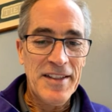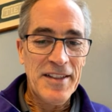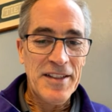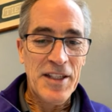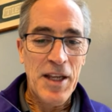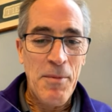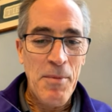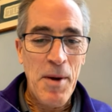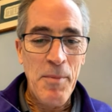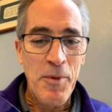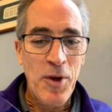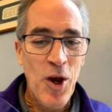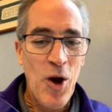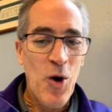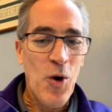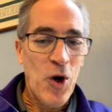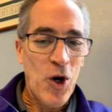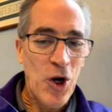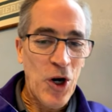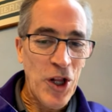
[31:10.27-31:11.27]
some of them
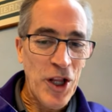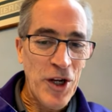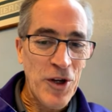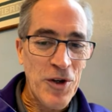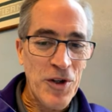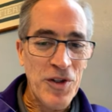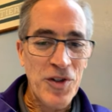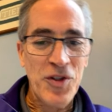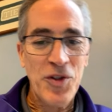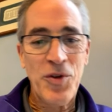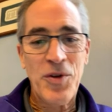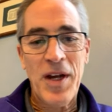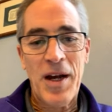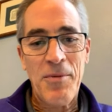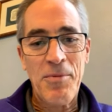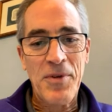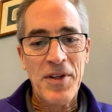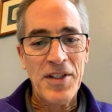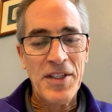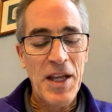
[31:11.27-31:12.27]
go earlier to suit
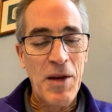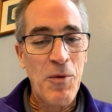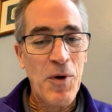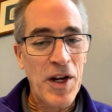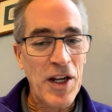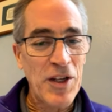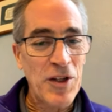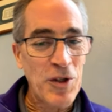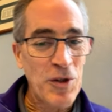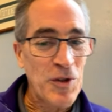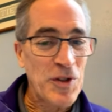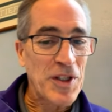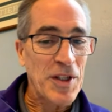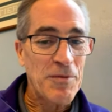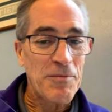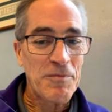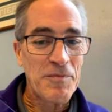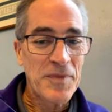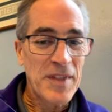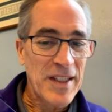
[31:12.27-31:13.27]
up because they want to do
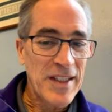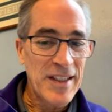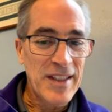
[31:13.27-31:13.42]
some,